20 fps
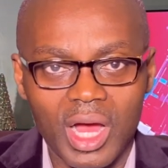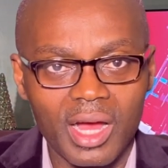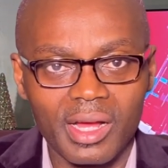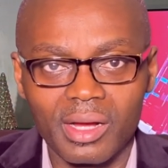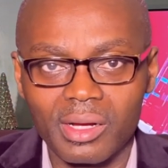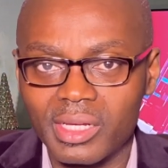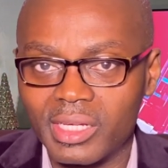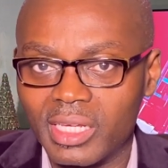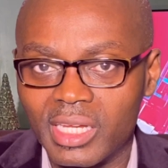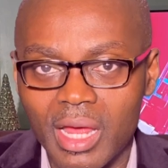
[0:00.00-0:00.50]

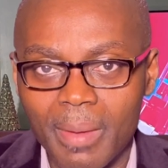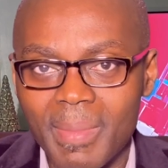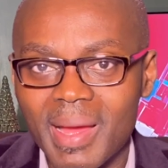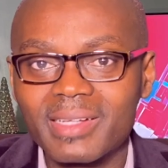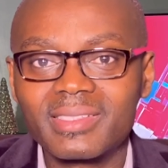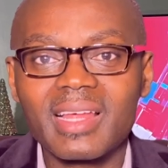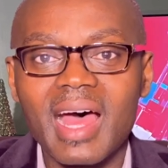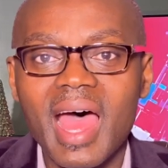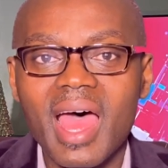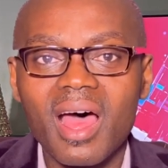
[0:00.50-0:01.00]
In a
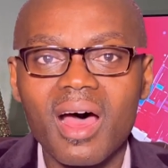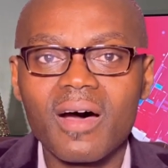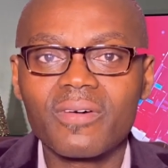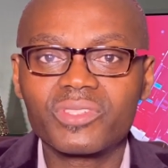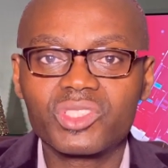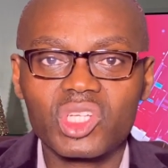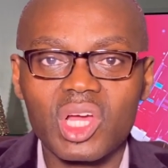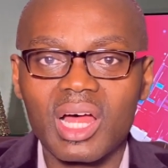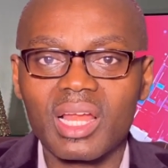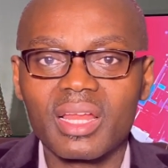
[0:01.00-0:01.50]
mental
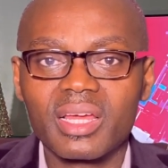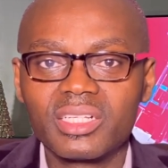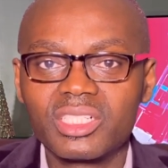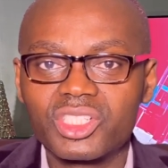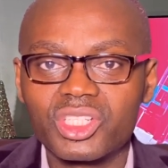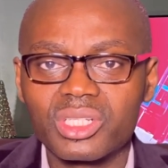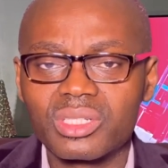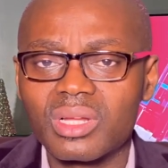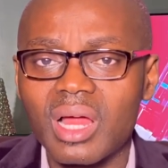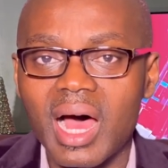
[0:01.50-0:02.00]
health
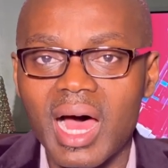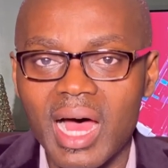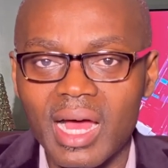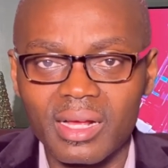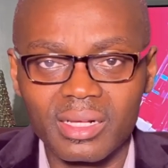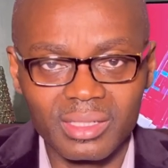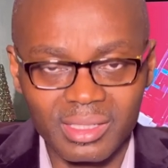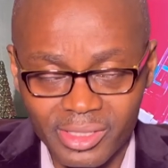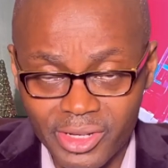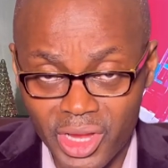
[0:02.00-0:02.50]

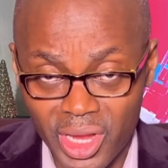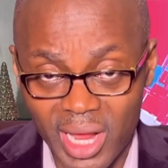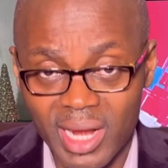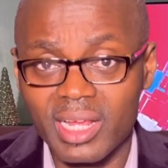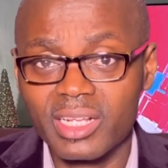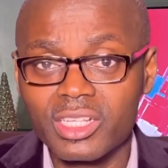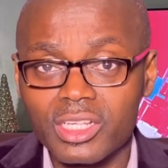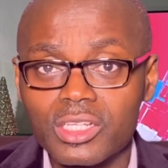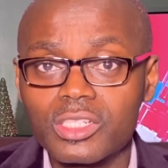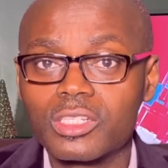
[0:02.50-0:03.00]

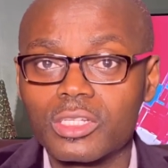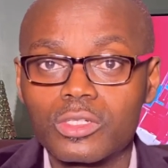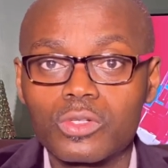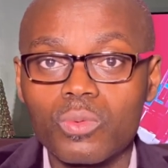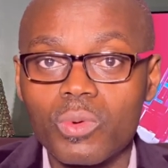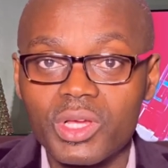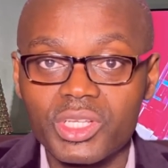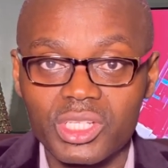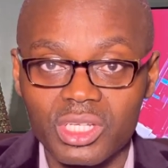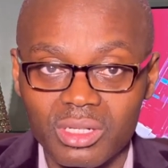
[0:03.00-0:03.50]
challenging
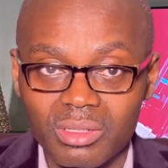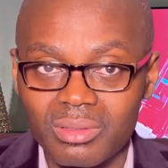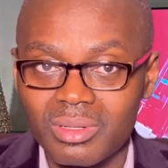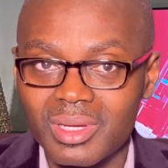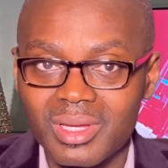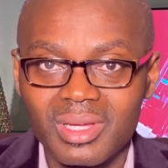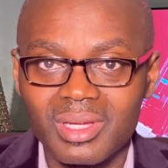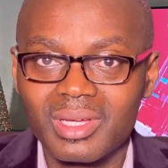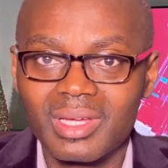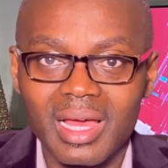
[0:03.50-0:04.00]
situation,
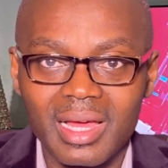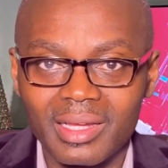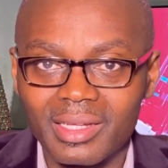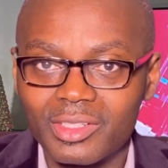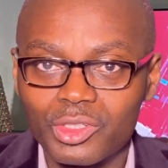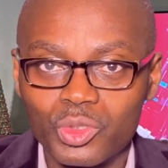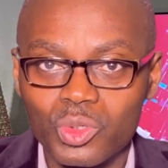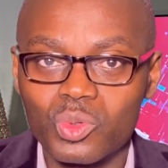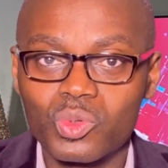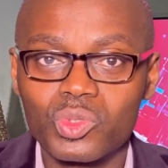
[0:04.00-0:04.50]

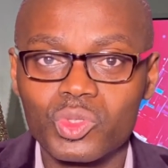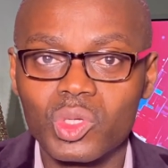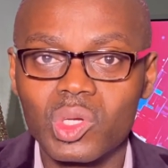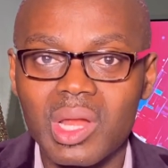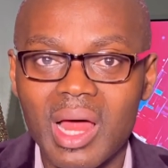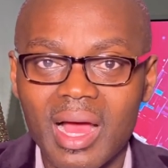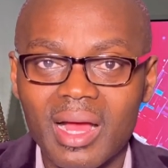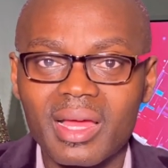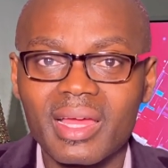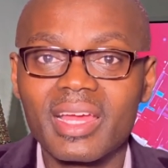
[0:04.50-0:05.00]
you
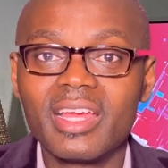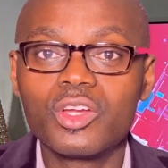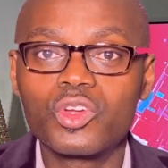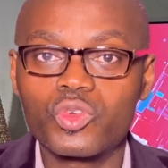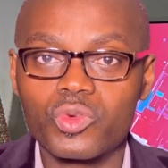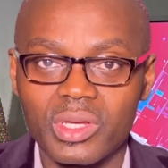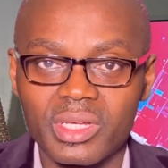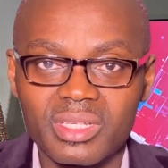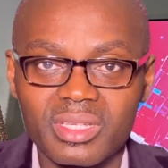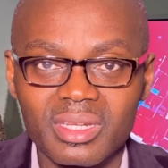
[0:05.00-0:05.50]
lack
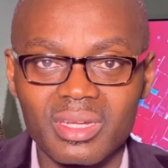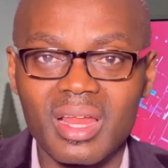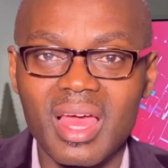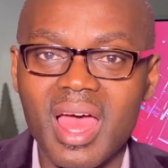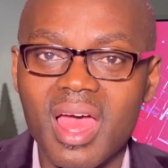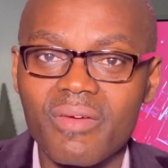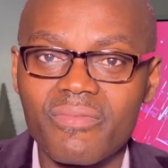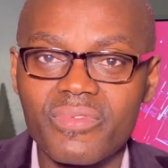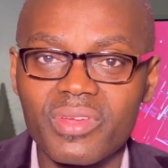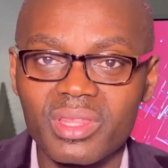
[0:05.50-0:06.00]
interest in
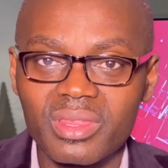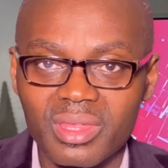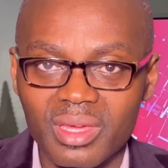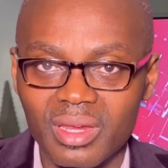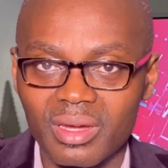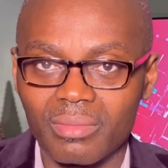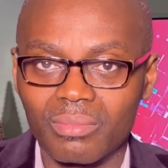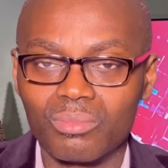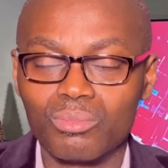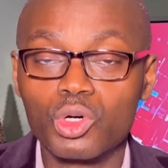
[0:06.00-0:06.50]

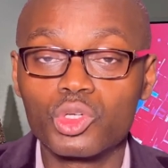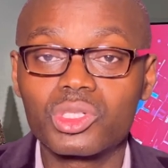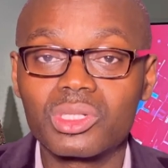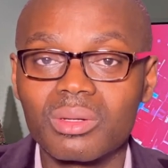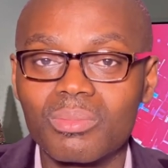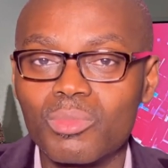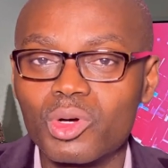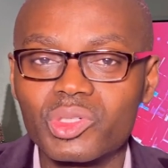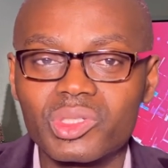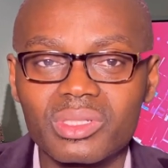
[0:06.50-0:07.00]
everything.
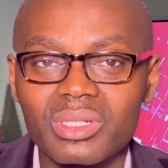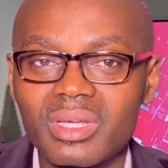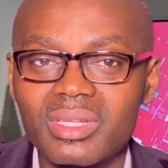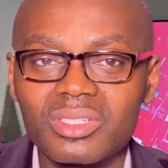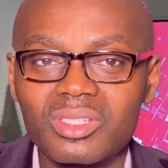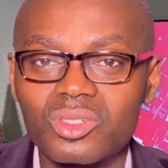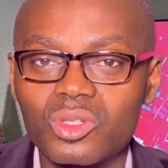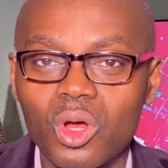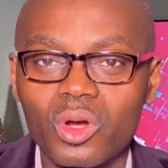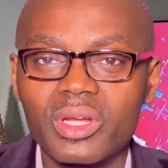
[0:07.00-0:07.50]
Most
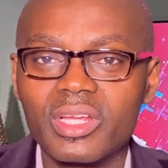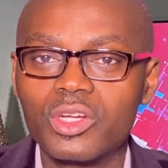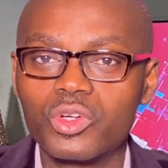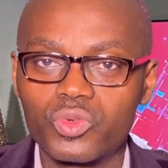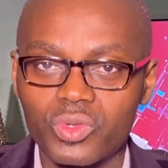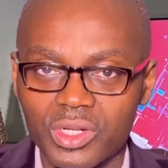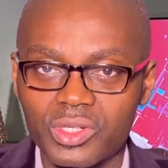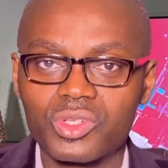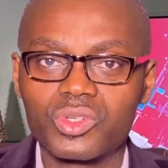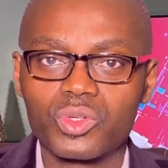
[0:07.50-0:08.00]
things don't
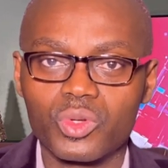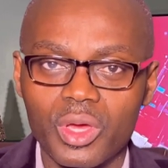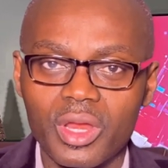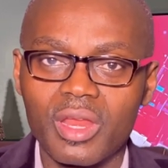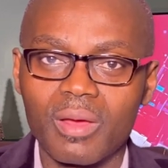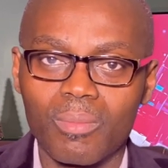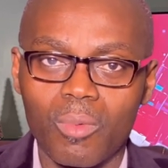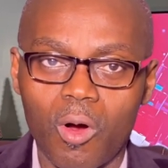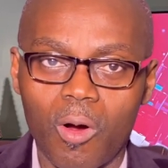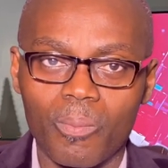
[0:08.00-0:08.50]
interest you
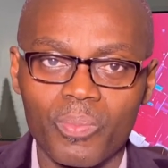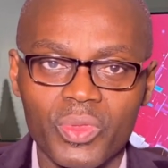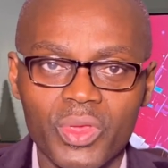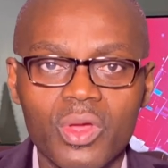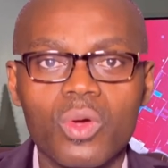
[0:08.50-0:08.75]
anymore.